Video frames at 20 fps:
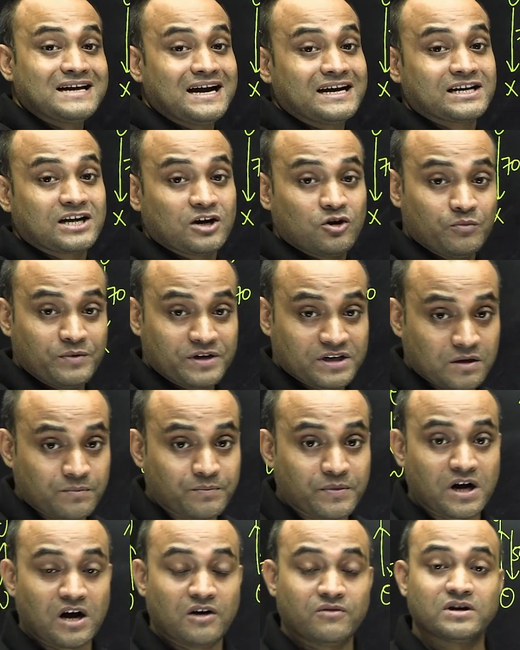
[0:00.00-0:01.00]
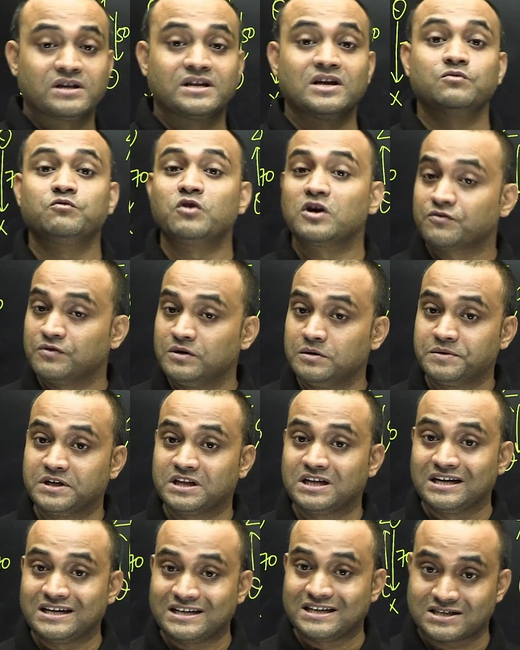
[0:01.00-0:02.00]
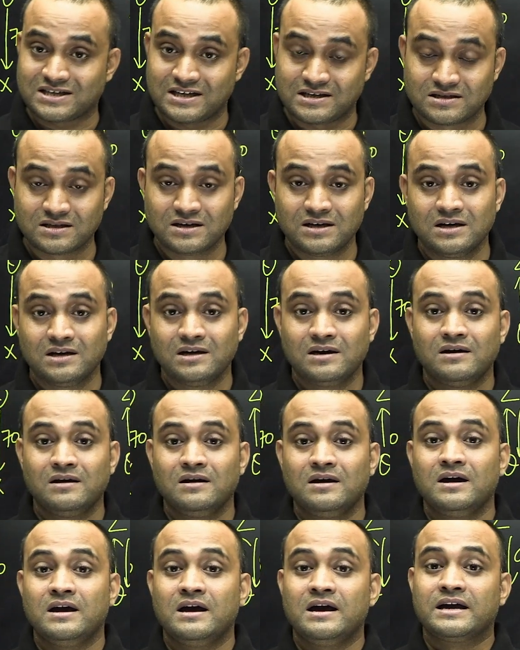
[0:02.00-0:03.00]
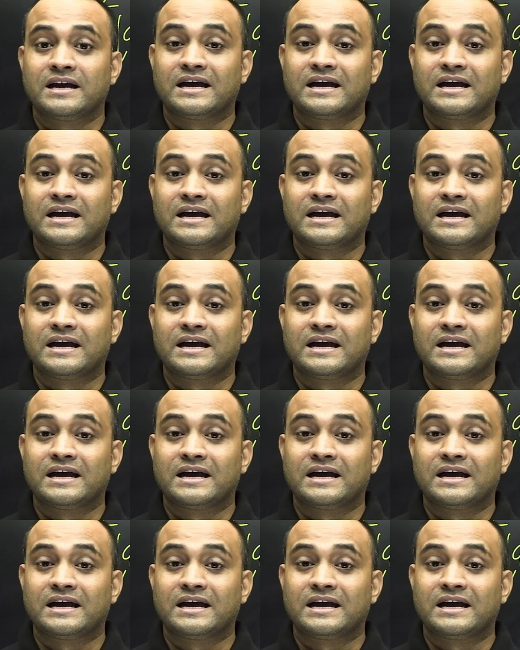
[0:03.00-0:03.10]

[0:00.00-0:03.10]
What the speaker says: kilometer per hour, then what will be the distance? Can